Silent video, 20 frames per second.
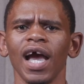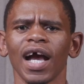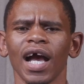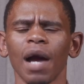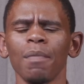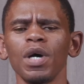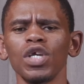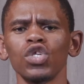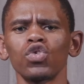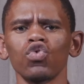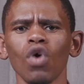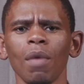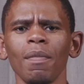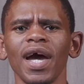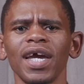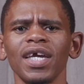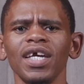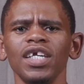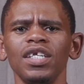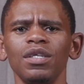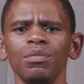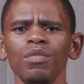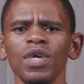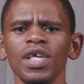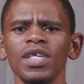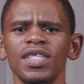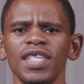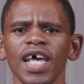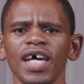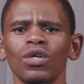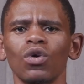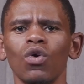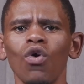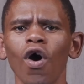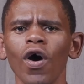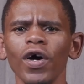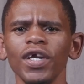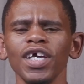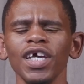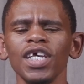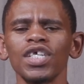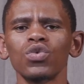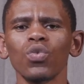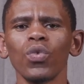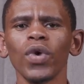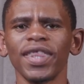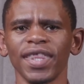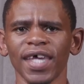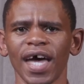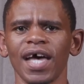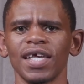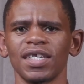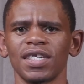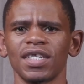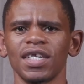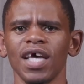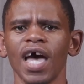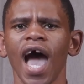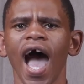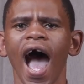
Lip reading: Come on, Swamang, it means that God is with us.